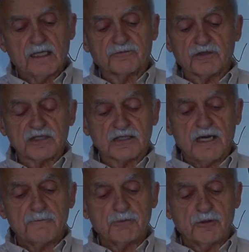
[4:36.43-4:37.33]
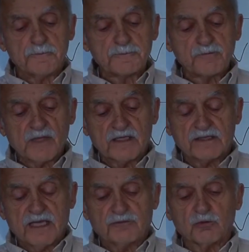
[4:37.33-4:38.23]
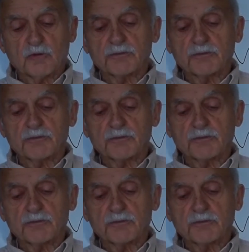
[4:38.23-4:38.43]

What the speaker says: for example, if you were